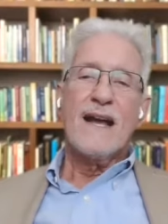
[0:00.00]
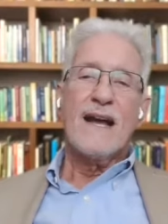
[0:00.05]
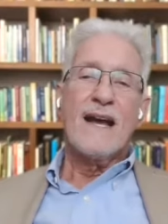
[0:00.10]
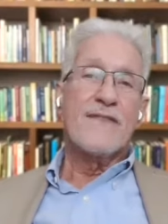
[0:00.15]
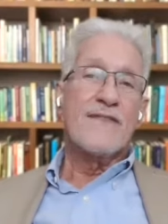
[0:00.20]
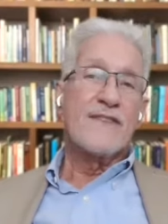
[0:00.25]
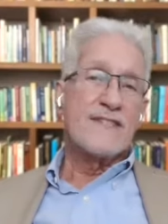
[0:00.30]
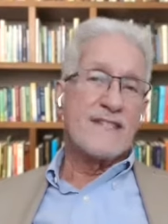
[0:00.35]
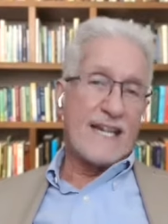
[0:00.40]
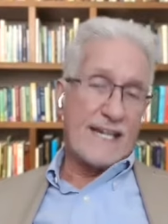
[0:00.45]
Uh,
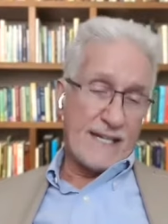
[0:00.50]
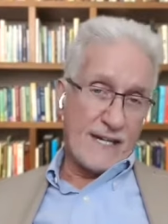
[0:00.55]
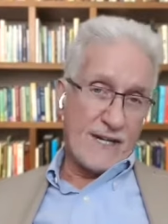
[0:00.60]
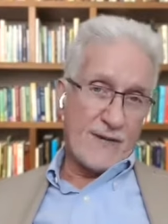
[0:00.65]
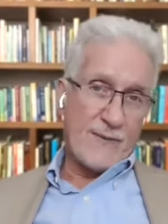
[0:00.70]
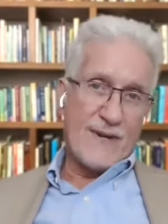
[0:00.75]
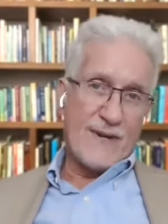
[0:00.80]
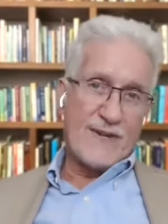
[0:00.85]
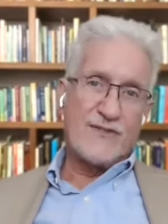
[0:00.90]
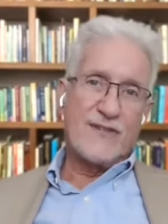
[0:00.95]
the second
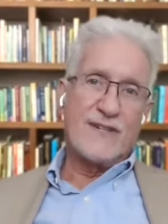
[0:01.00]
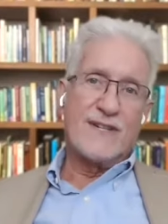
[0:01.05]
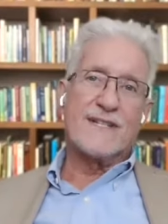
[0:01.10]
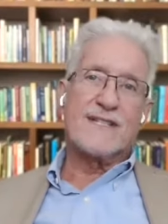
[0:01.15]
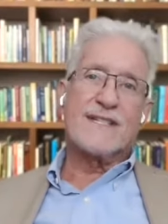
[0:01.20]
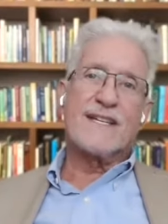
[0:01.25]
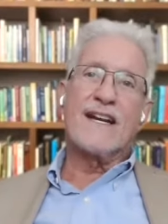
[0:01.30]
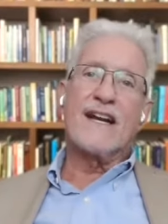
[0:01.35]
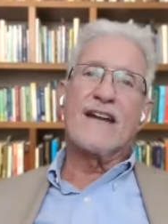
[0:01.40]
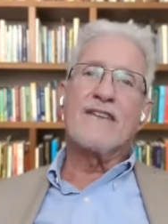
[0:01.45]
question is
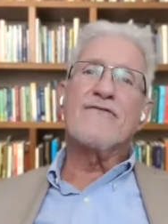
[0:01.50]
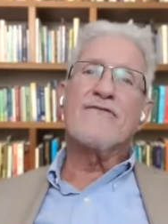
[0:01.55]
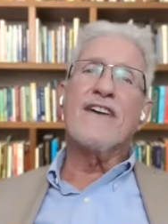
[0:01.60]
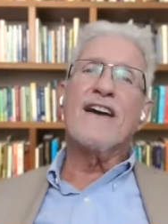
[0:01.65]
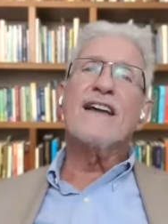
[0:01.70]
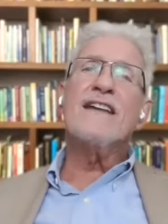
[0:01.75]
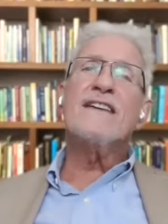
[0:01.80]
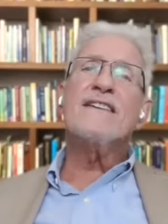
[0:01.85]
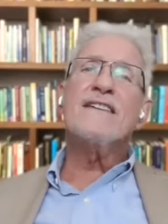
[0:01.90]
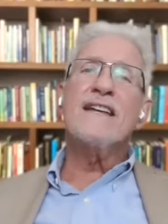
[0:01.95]
Can I
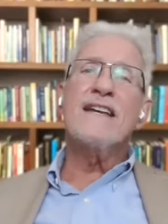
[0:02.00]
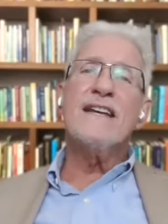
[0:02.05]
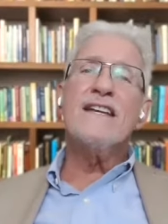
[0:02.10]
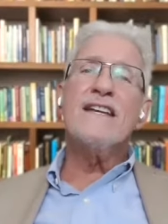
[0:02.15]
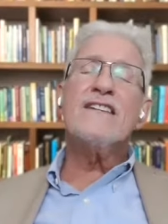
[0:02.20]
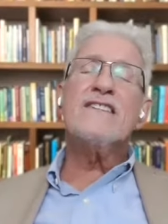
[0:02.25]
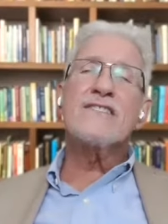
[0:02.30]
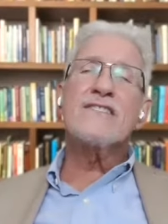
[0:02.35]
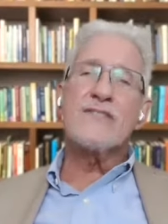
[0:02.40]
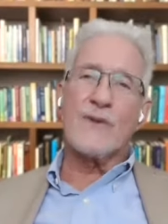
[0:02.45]
find any
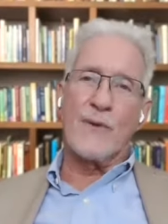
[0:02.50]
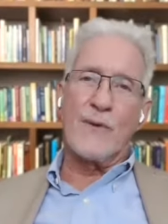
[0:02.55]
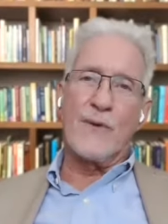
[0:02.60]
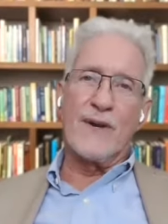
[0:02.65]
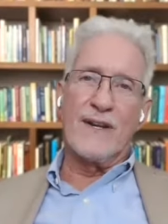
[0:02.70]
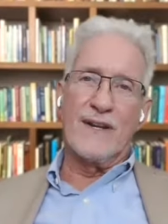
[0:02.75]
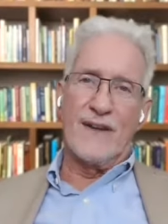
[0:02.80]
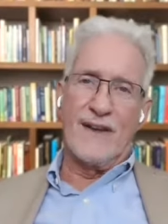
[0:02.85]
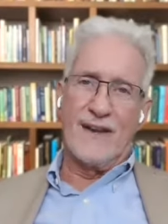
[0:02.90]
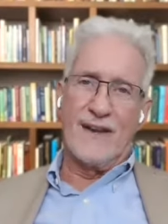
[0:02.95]

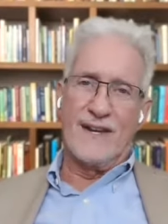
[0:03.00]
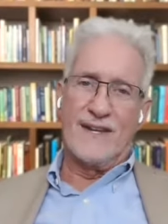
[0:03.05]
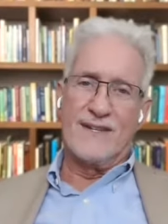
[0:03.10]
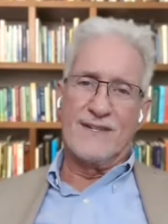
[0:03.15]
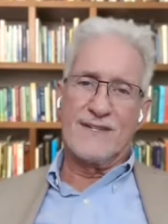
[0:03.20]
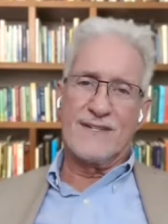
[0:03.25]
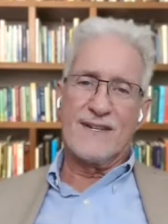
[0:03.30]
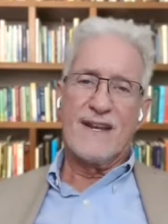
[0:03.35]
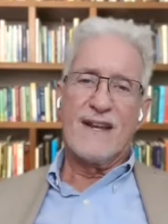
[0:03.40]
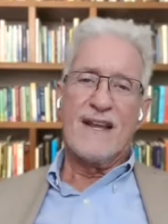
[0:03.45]

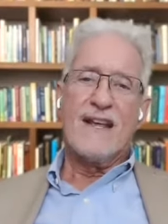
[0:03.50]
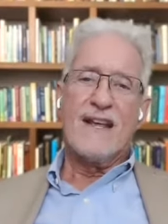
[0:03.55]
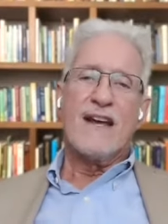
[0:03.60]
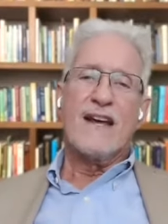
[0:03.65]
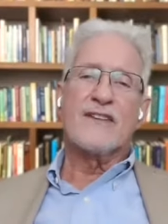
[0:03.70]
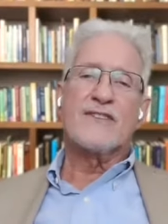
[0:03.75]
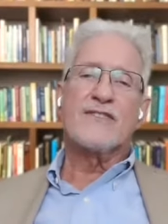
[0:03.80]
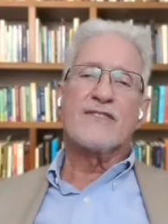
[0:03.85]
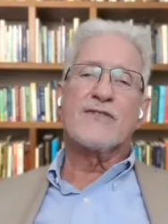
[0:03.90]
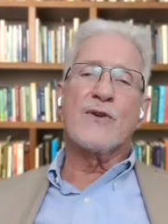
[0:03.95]
storylines
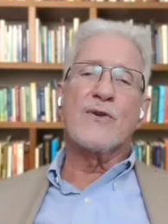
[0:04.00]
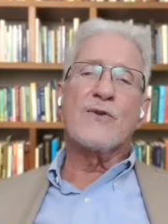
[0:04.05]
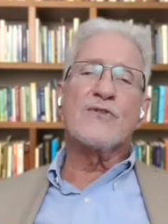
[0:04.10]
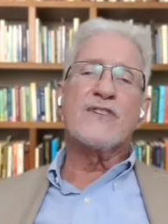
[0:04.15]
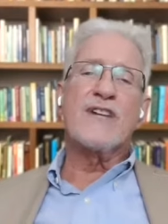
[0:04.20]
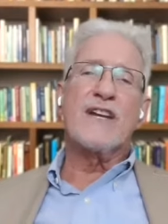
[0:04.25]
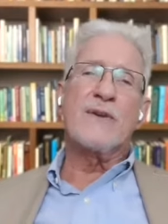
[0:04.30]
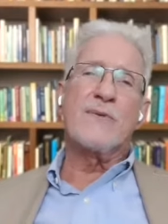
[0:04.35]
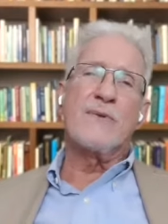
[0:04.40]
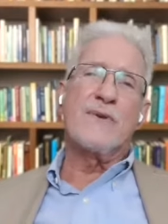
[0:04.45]

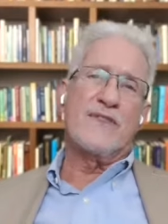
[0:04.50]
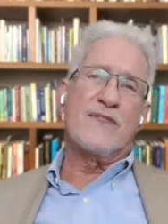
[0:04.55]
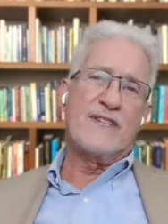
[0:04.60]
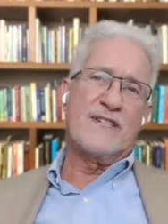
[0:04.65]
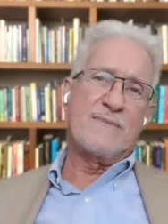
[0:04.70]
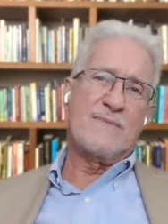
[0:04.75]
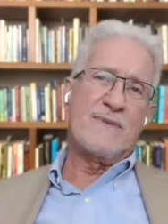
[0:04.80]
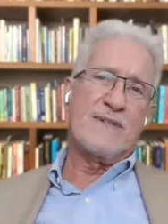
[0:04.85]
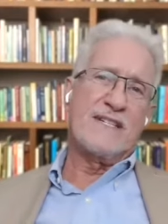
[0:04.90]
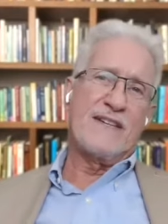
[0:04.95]
associated with this
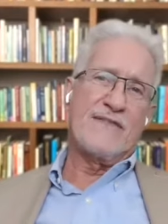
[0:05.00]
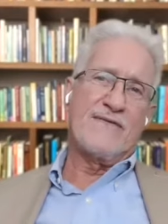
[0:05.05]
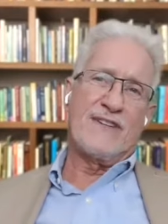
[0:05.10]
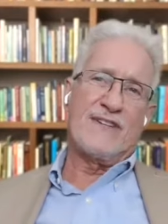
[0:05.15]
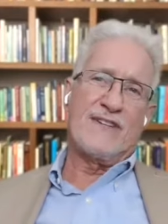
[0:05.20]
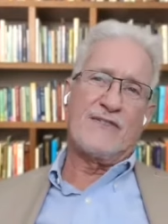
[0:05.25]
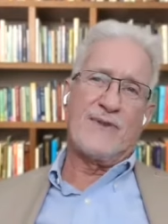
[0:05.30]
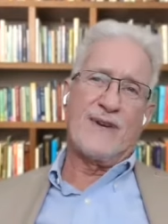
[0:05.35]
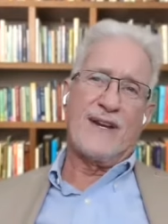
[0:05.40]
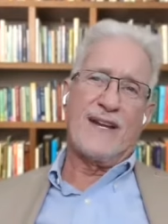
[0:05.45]

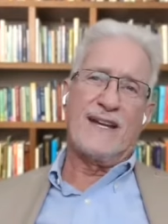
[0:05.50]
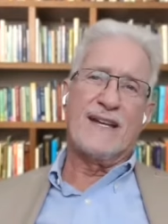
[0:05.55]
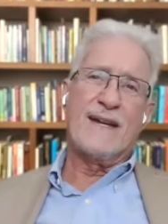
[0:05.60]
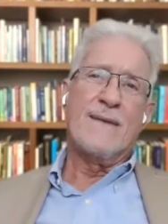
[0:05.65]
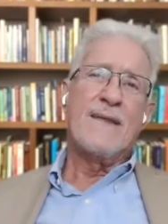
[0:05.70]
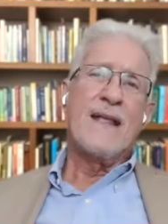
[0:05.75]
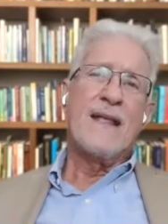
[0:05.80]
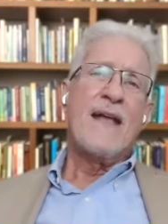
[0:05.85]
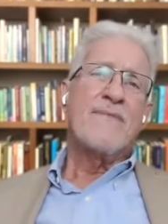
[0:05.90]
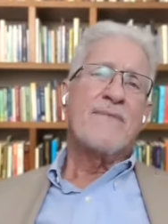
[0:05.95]
specific dread?
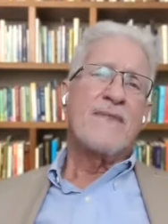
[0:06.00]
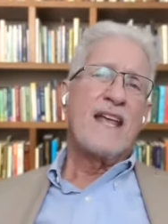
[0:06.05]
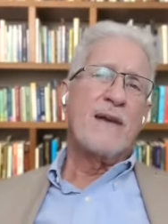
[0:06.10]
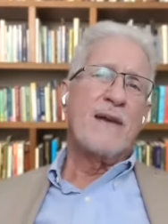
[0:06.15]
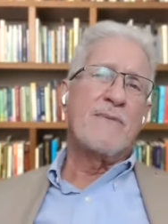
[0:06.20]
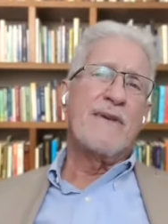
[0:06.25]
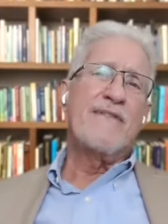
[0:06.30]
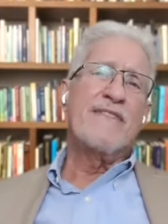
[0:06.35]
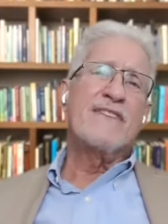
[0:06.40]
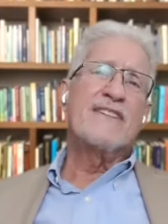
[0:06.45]

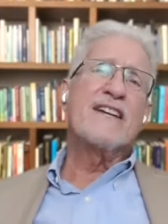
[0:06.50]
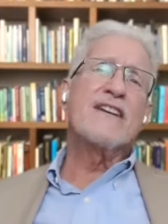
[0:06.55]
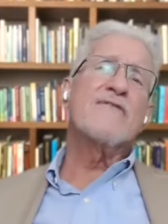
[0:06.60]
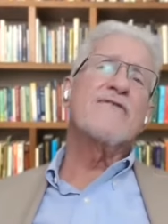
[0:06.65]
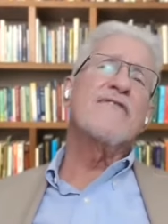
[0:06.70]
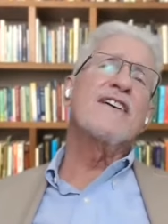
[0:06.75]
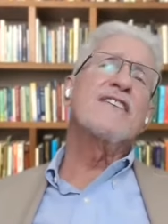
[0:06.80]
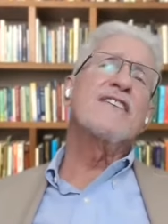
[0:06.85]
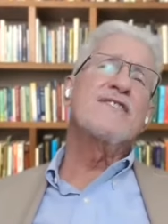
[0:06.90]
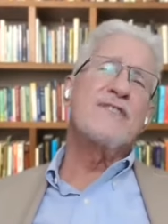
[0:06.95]
And we've
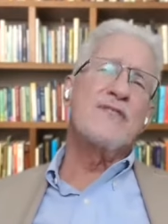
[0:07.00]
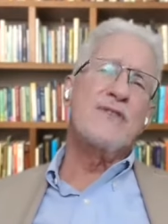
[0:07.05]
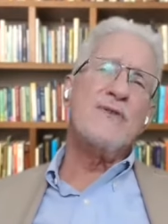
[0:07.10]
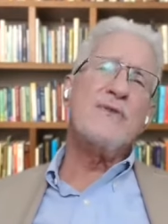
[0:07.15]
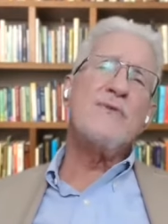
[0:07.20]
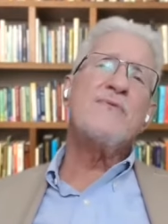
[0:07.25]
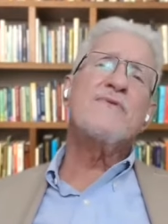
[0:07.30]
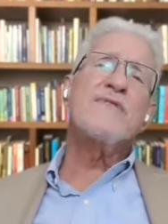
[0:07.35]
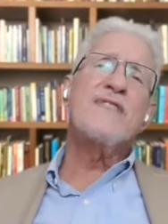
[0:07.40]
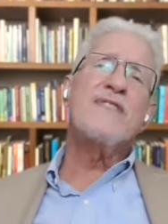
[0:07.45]
identified
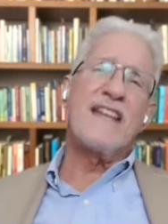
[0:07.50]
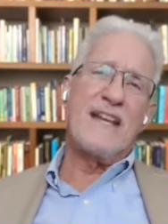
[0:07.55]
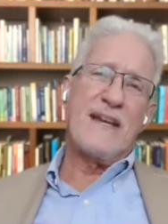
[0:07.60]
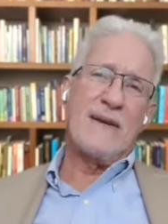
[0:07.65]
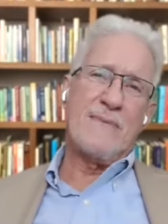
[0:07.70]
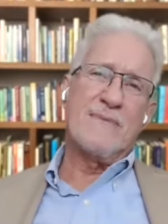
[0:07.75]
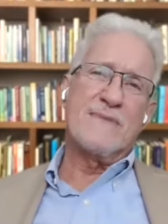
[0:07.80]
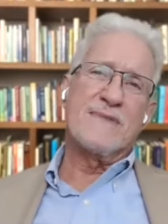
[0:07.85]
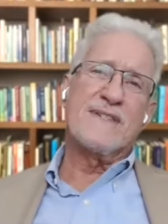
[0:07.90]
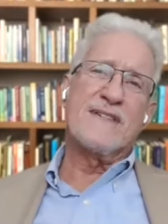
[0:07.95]
two
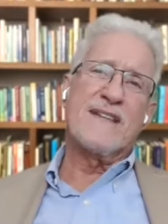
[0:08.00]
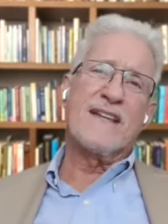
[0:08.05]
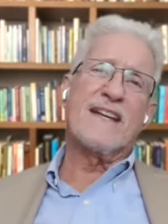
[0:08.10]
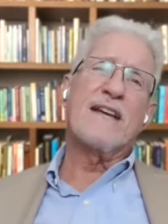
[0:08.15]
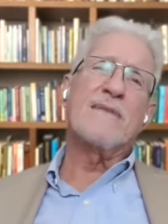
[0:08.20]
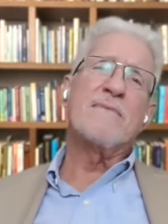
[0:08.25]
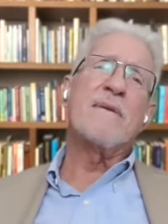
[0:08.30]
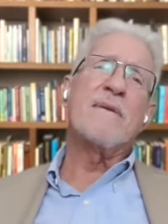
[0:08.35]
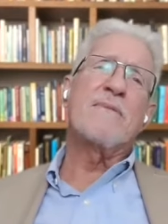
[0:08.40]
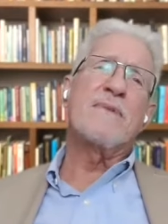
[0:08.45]
themes that
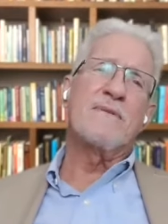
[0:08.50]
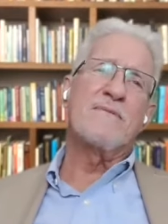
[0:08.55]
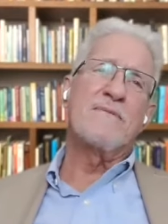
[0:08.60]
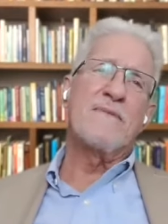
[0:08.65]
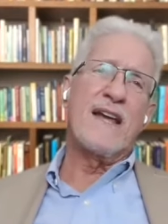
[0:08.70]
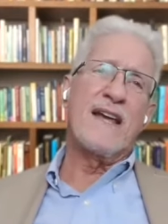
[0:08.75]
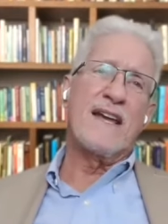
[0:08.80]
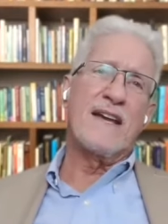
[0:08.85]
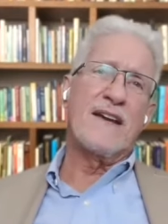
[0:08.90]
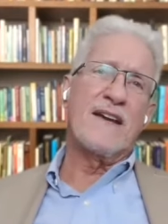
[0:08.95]
come up in,
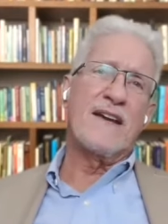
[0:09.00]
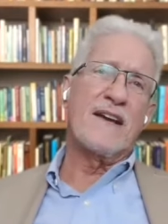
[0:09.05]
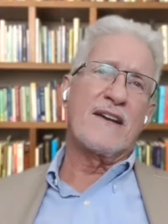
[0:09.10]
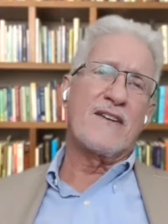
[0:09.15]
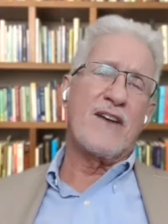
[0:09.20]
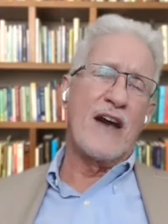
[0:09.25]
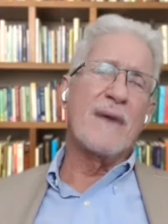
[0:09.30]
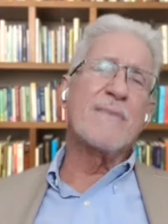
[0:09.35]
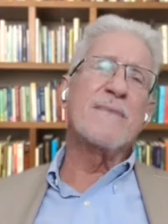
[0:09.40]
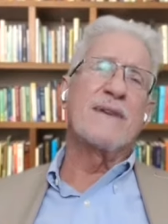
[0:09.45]
uh, uh
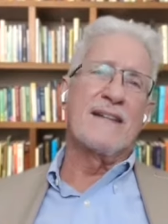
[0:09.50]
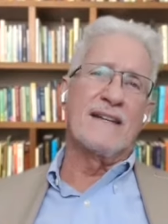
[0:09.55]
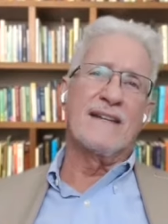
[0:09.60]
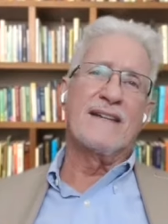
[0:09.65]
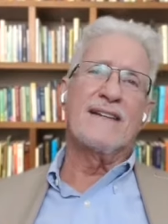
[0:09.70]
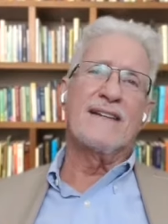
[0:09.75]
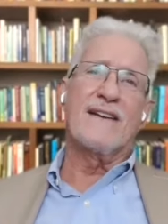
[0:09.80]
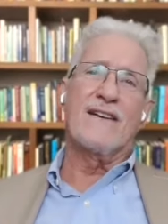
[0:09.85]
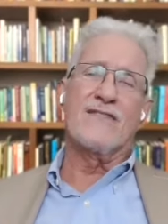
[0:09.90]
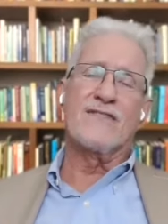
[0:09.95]

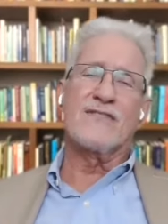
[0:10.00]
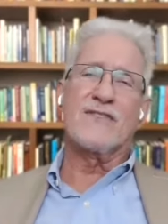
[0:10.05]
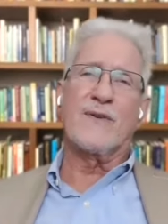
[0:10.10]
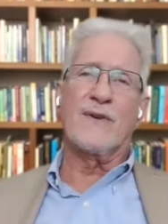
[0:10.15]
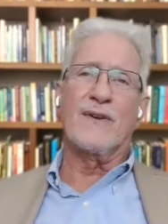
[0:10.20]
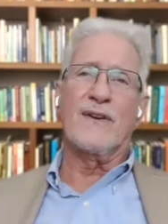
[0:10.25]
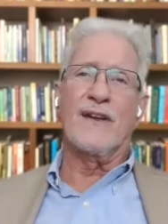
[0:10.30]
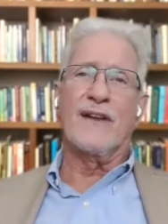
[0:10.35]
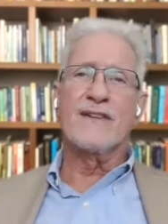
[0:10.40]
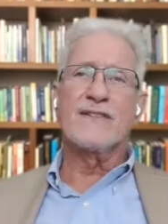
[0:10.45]
commonly in our
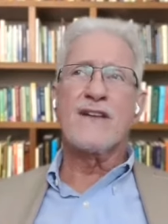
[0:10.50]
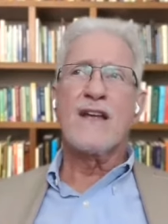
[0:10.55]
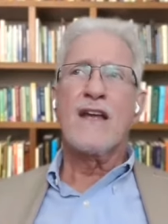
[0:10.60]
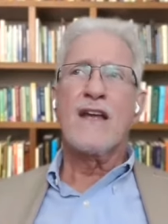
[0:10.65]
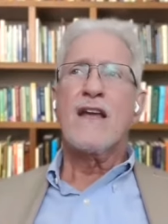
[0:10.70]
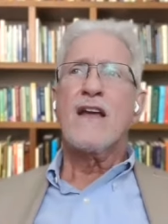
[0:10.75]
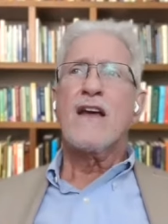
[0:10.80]
storylines.